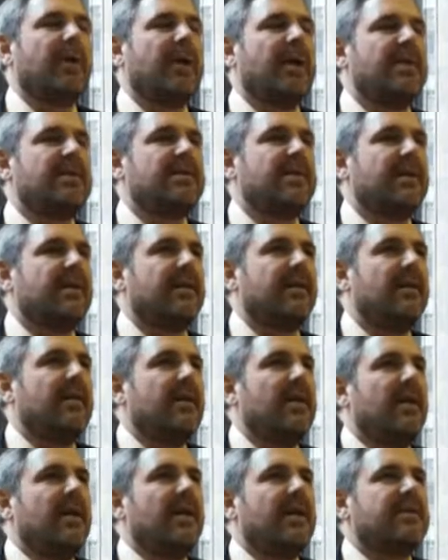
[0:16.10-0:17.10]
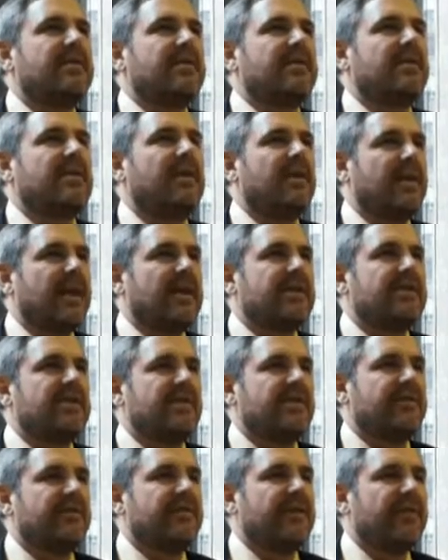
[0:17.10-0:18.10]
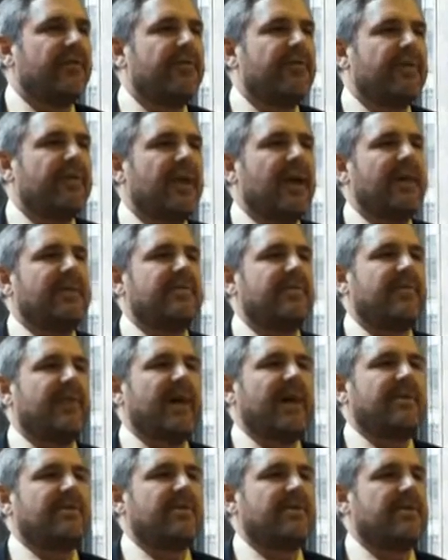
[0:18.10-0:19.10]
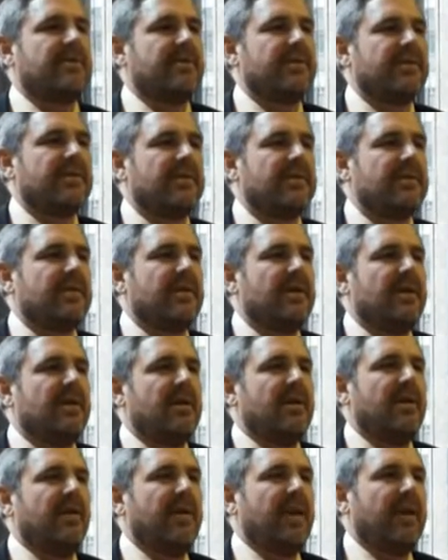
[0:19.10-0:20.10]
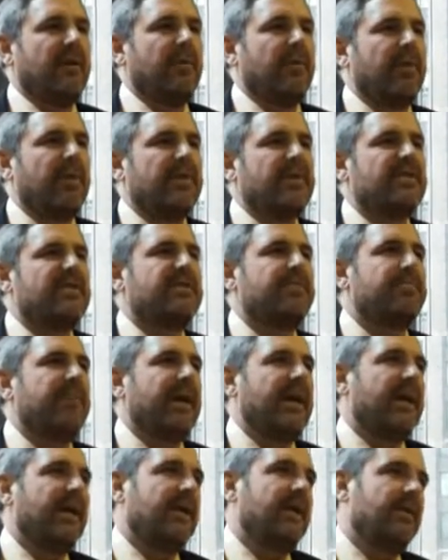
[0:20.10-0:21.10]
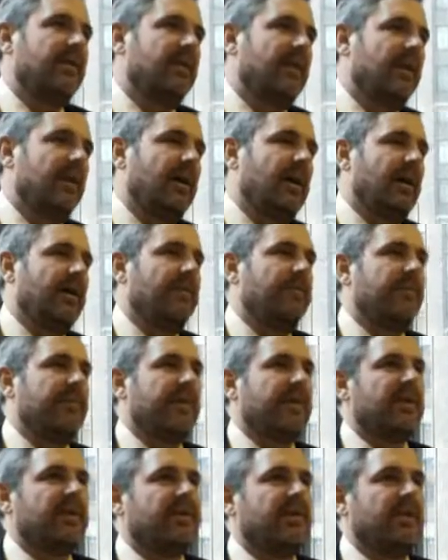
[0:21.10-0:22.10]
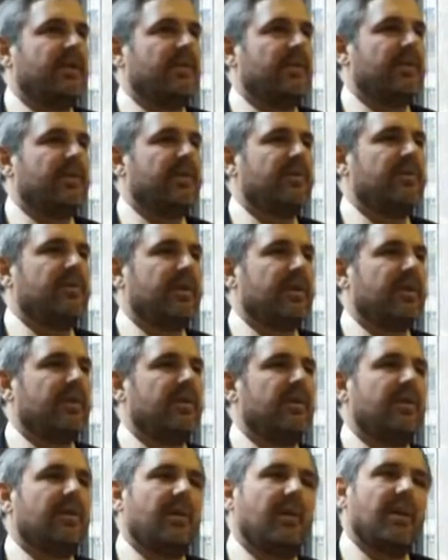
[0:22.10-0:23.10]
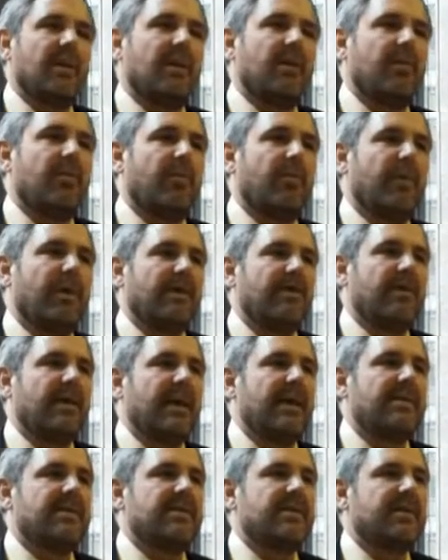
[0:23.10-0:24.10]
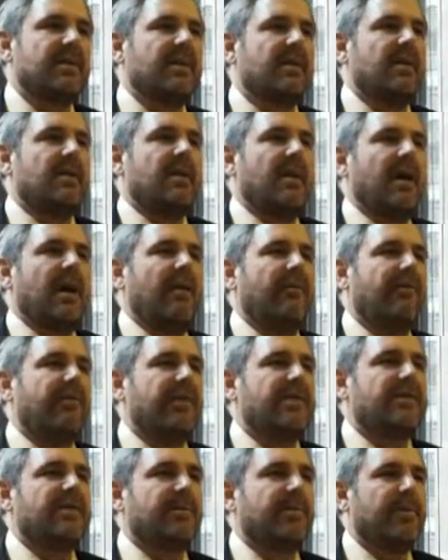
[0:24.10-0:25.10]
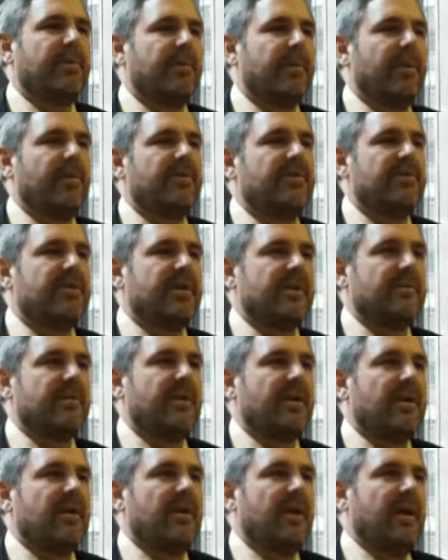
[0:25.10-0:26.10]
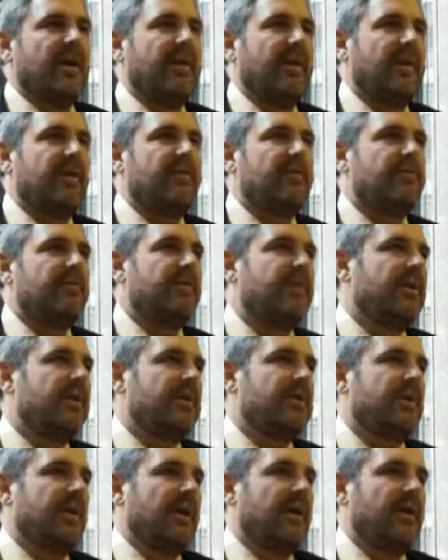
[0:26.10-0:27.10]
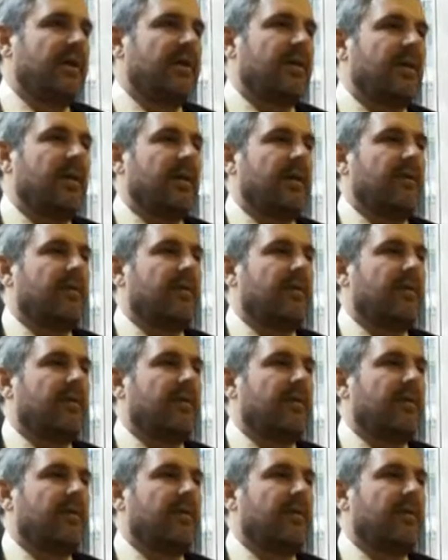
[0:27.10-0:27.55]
is a collection of different types of housing choices that really span the continuum between rental housing and fee simple homeownership. And they include things like